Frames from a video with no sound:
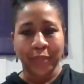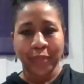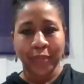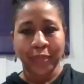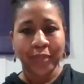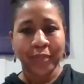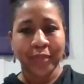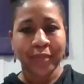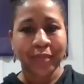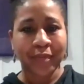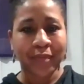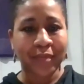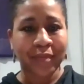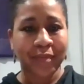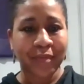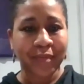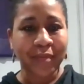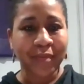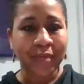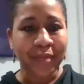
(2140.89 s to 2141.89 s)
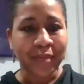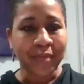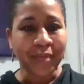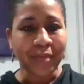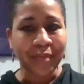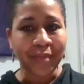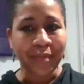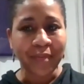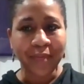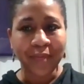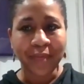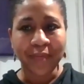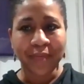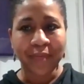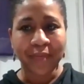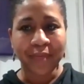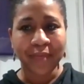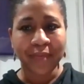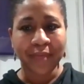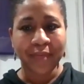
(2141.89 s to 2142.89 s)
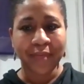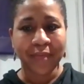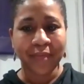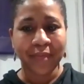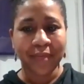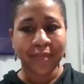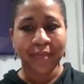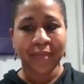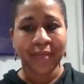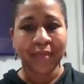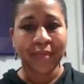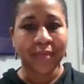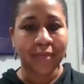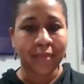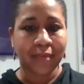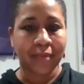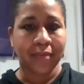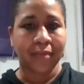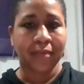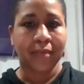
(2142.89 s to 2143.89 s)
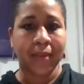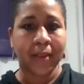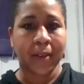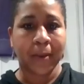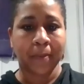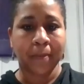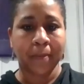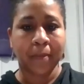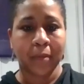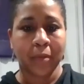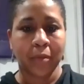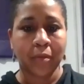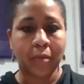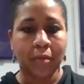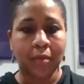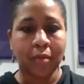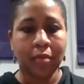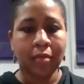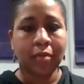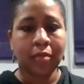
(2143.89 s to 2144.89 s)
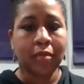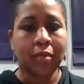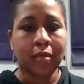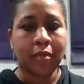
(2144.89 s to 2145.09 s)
Okay, so for some reason, I think there's somebody who picked my